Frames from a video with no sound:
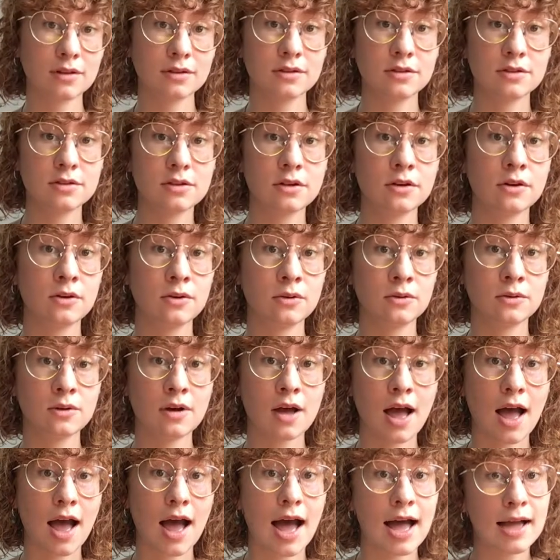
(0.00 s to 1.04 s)
So
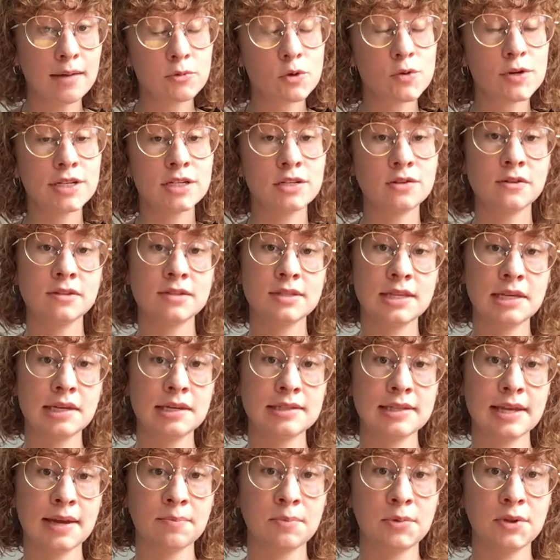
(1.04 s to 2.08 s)
I'm going to use the
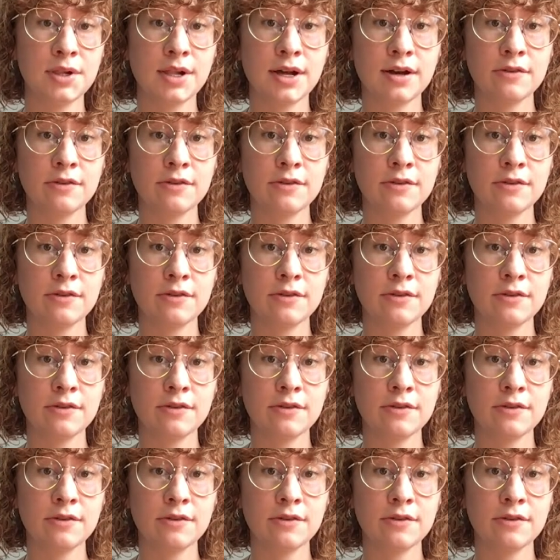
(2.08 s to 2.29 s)
example